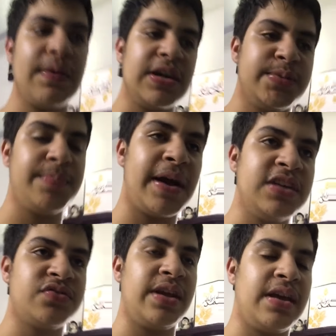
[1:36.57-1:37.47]
Raspberry Pi
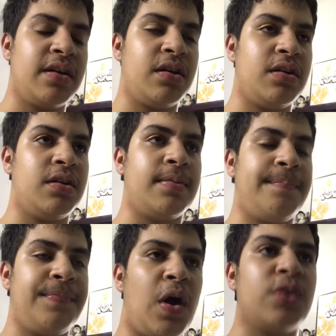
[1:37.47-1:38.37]
is running
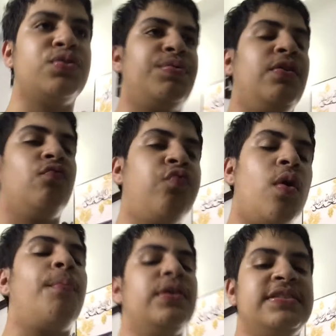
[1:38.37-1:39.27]
Octoprint
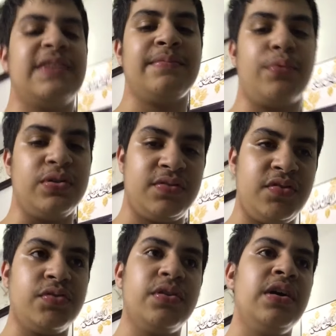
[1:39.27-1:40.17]

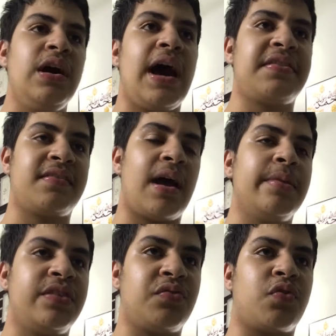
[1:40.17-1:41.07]
4.7.2 at the time of
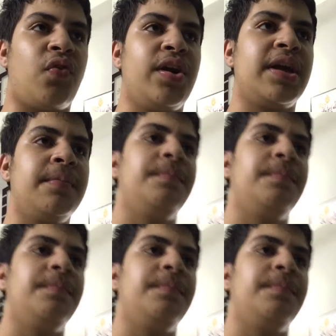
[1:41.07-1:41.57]
this recording,